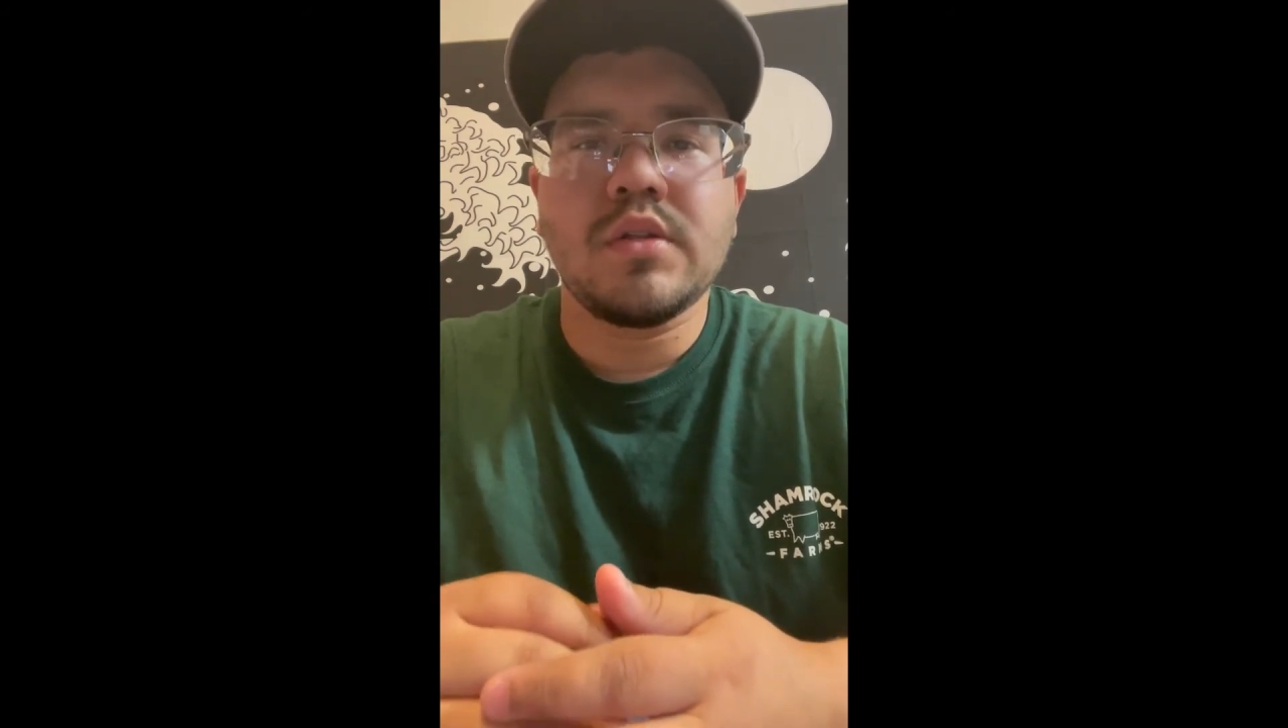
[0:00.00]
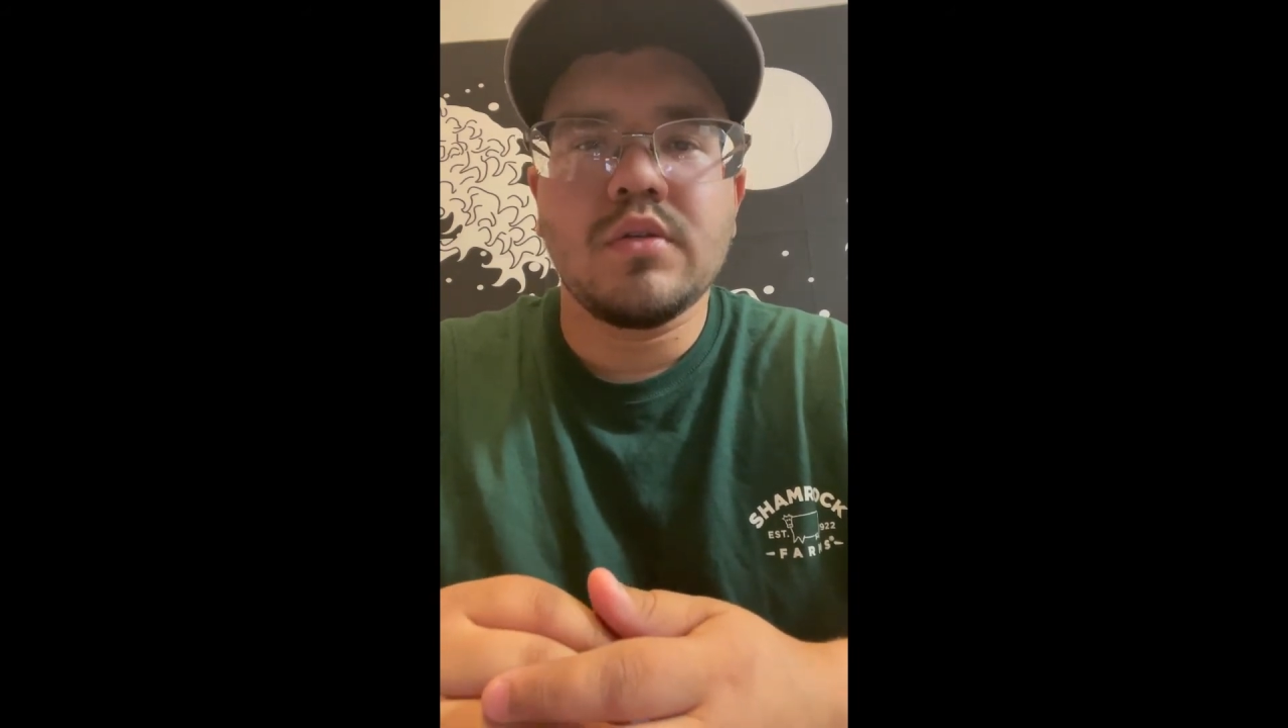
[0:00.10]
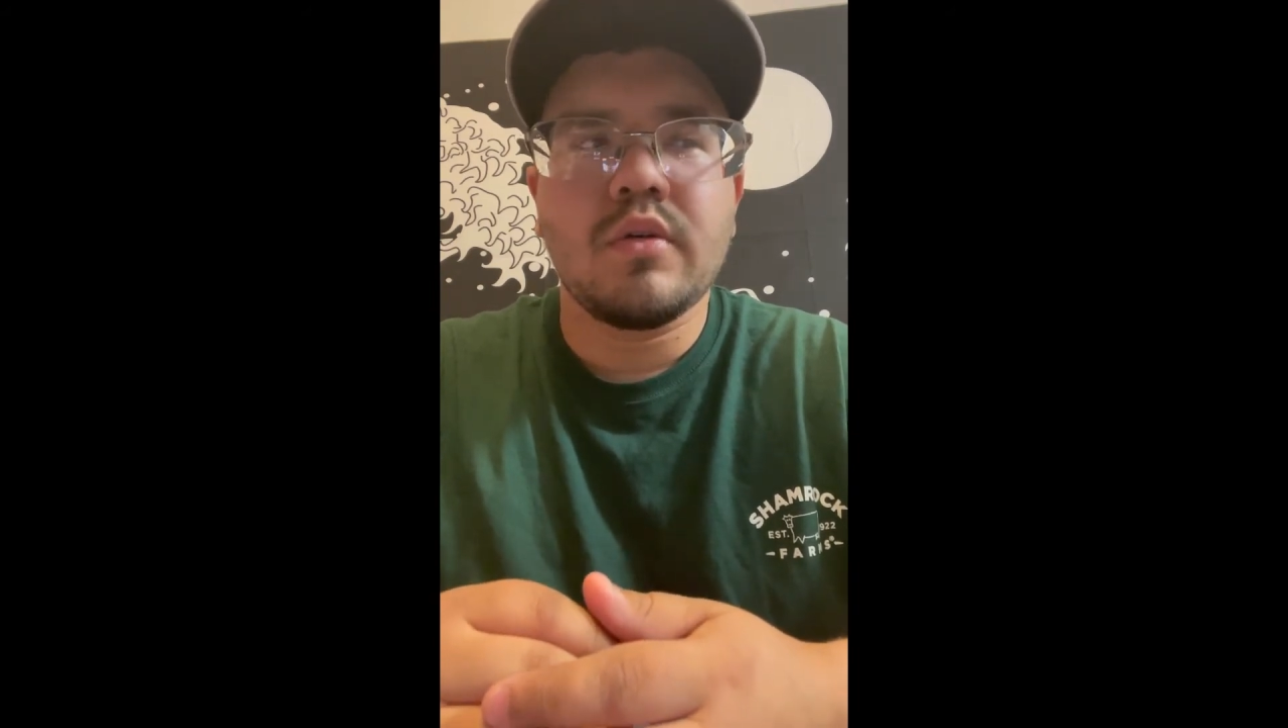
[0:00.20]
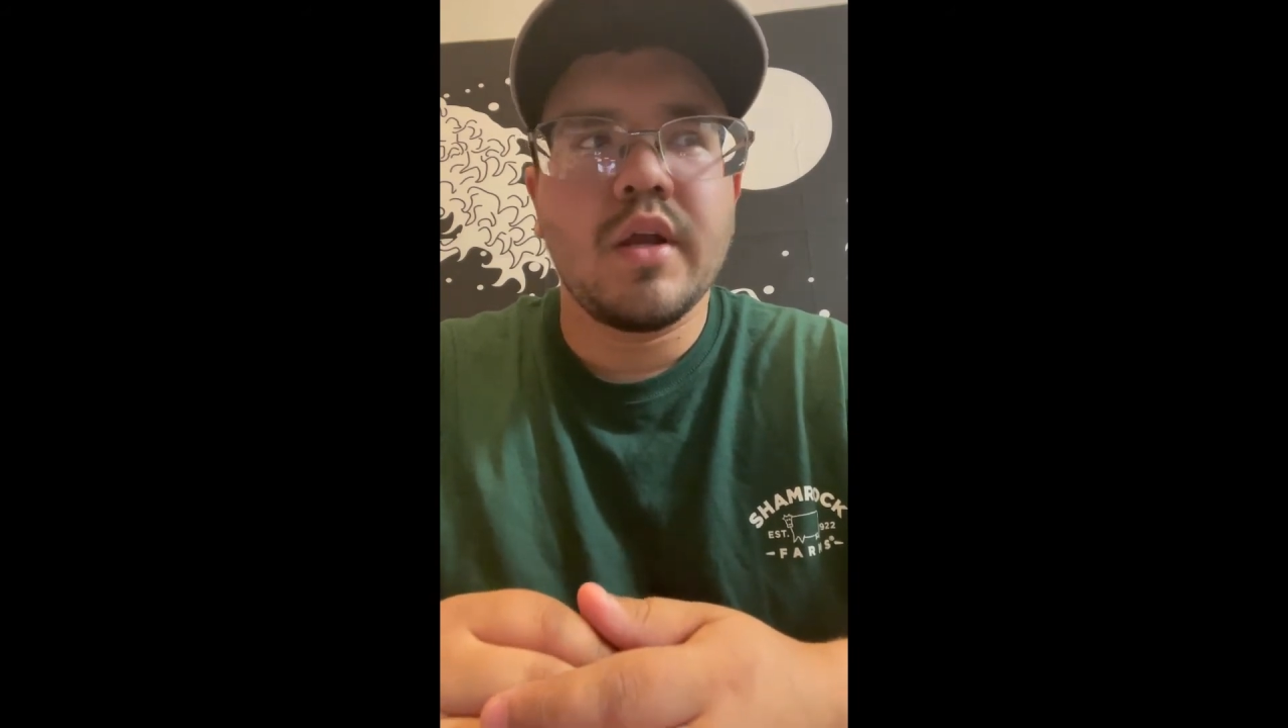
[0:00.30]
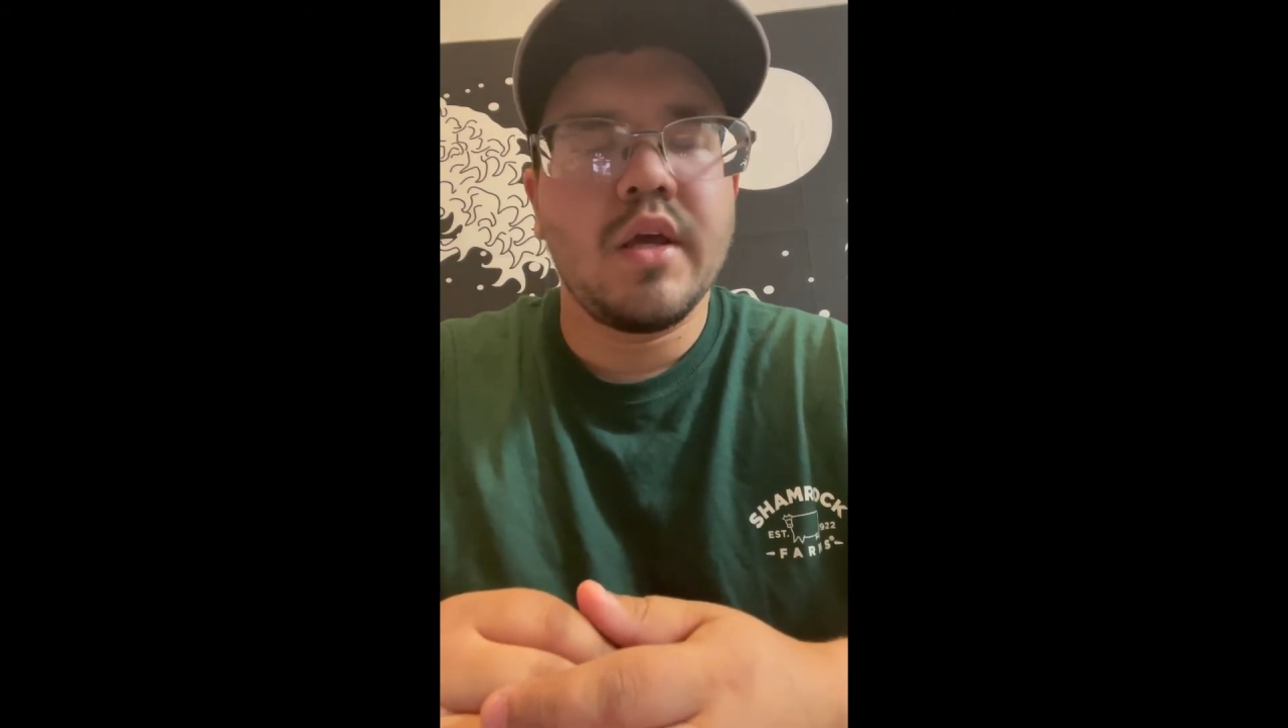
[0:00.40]

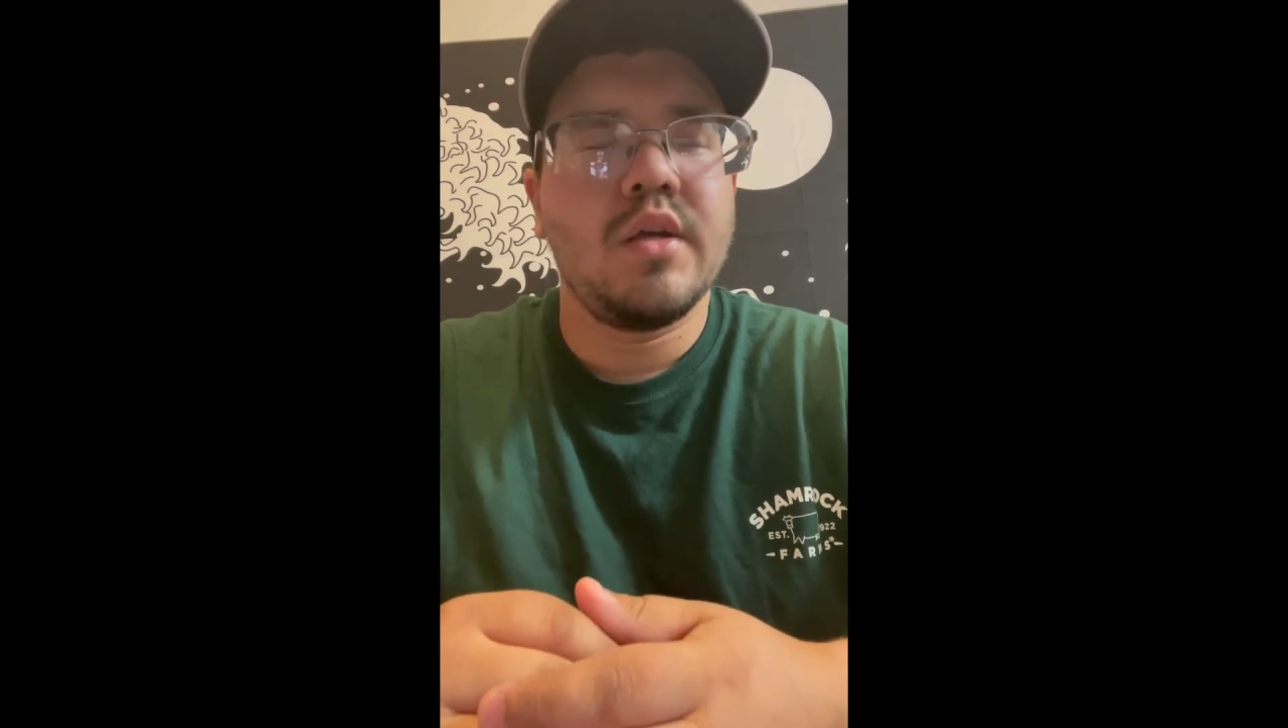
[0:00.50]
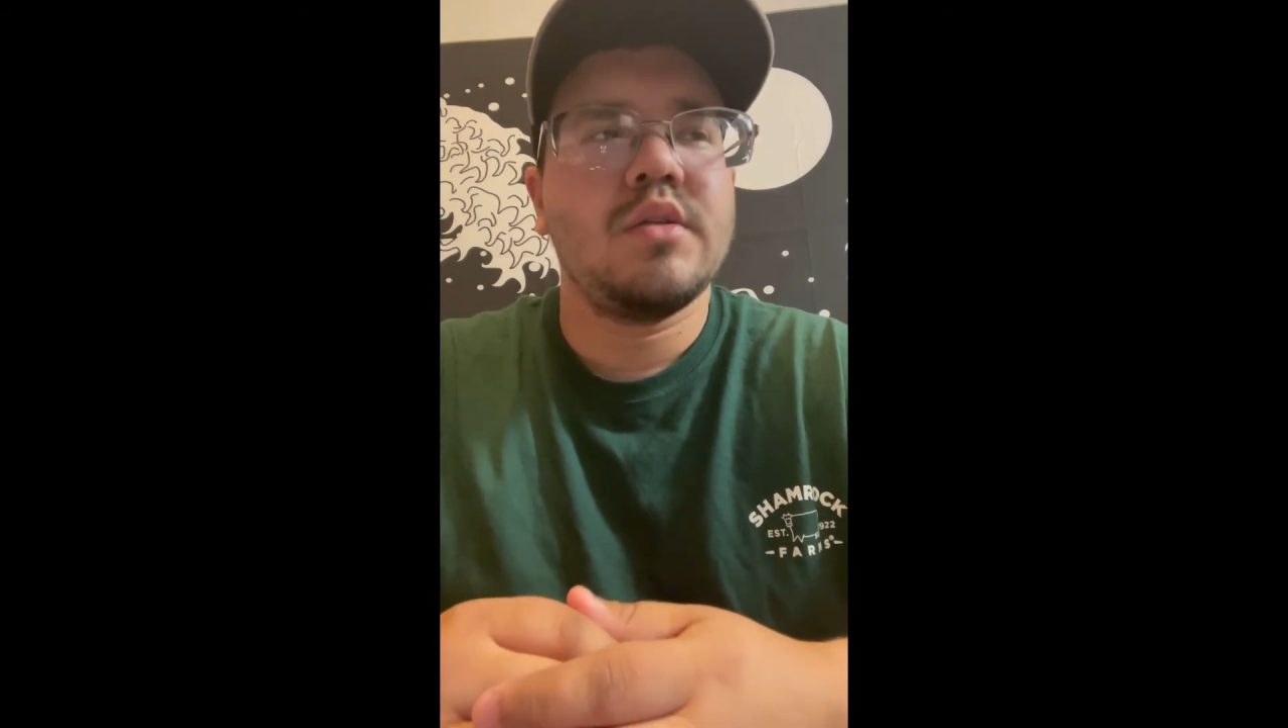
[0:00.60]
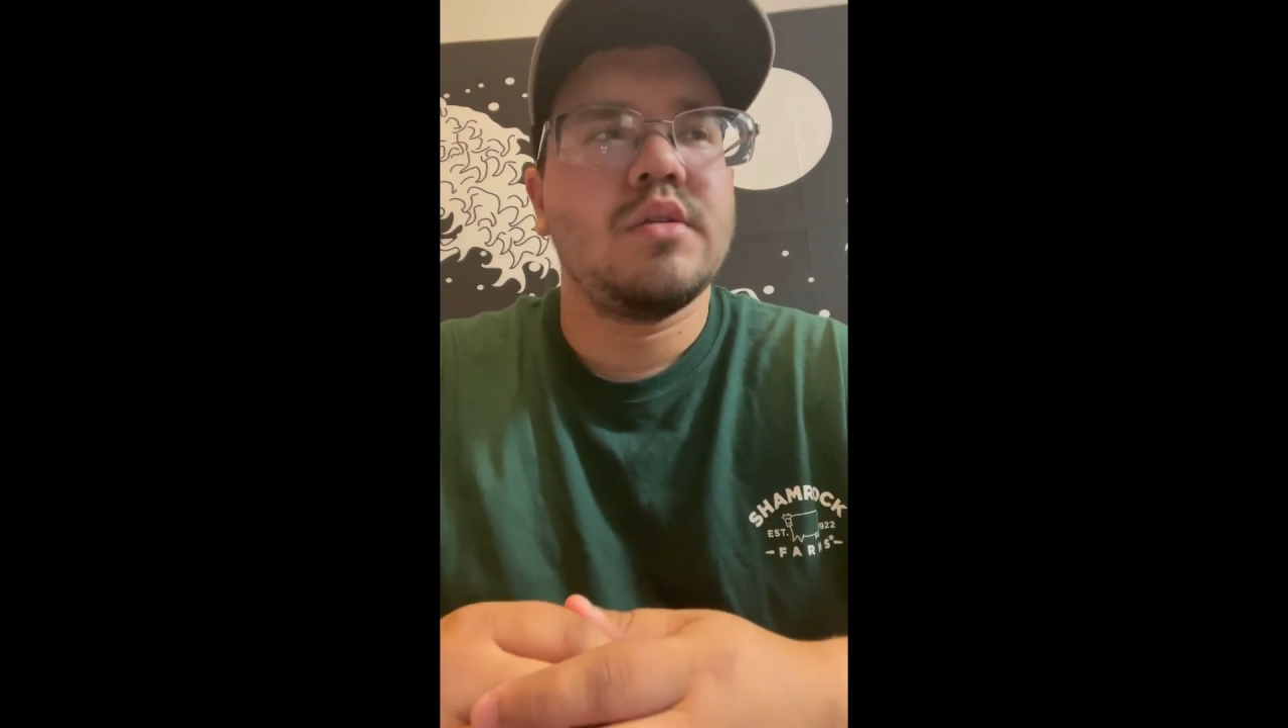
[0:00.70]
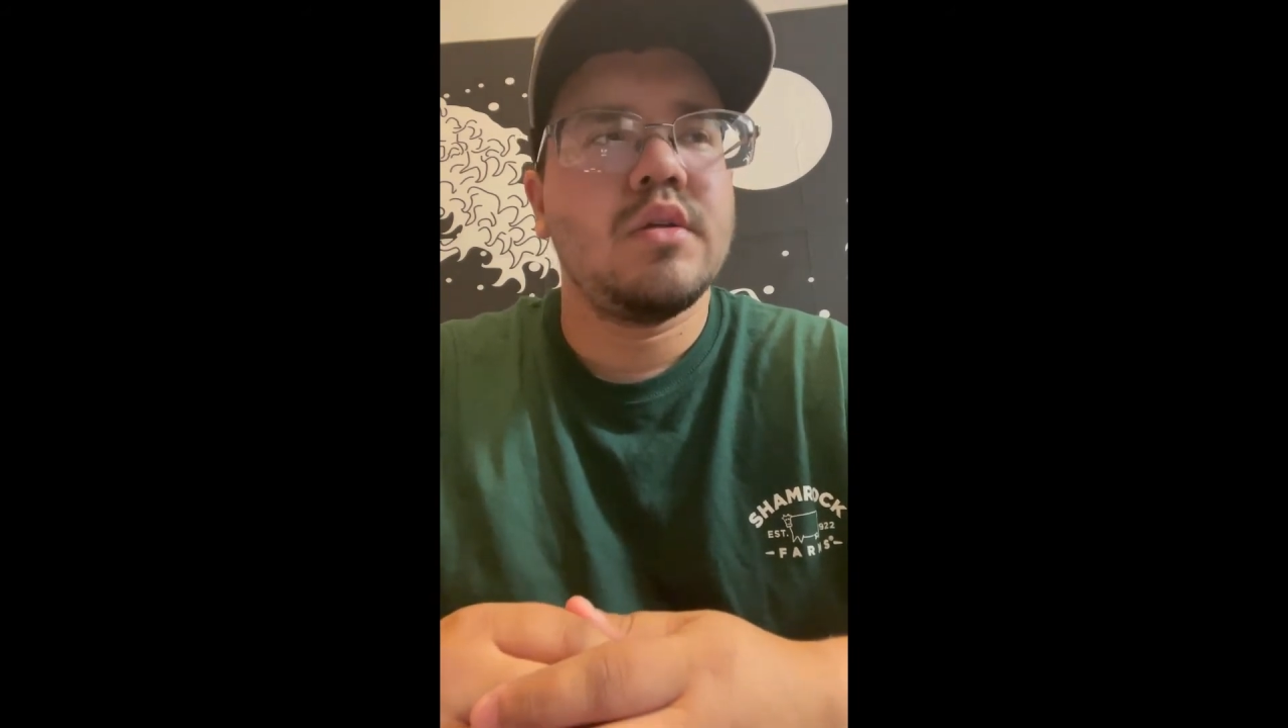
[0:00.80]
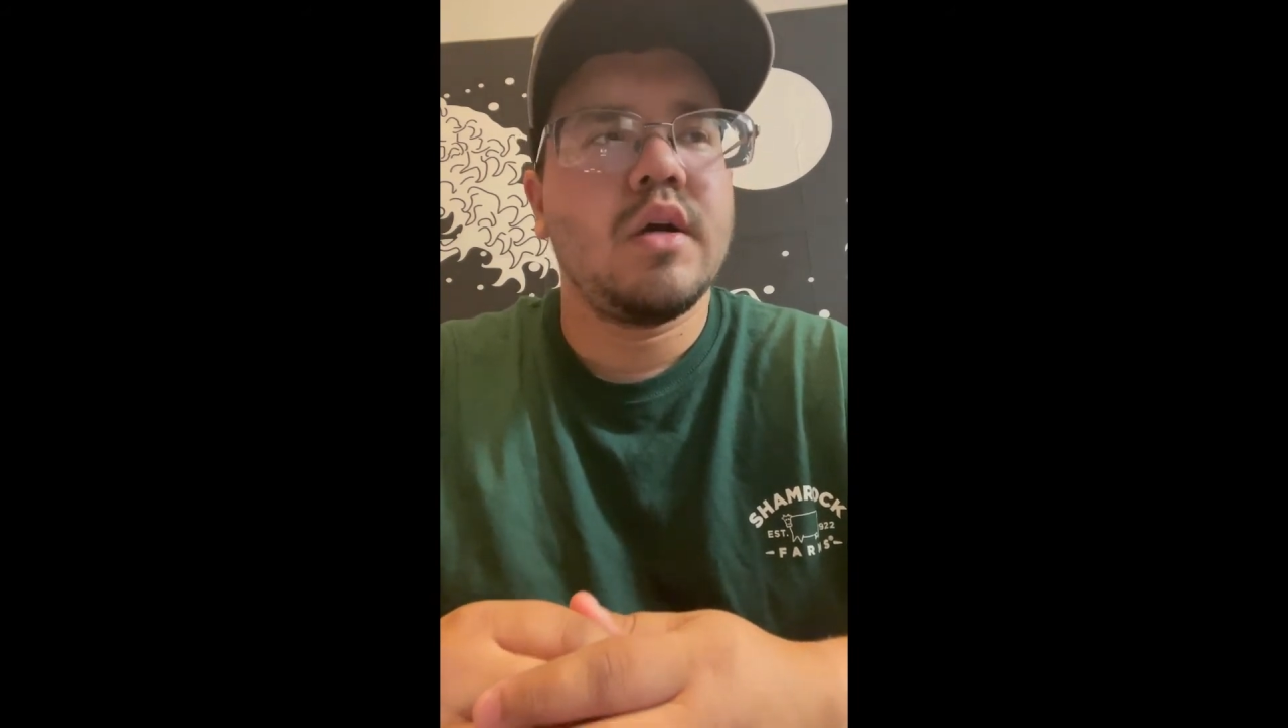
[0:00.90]
story
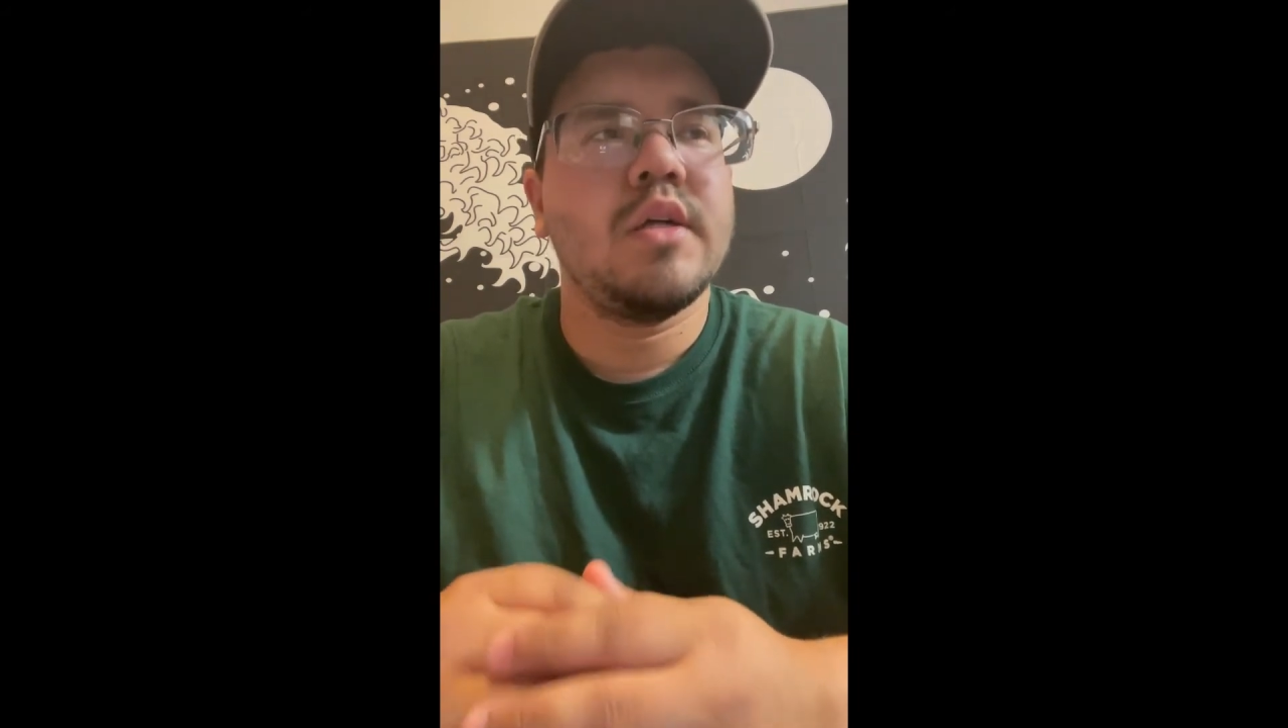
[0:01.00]
is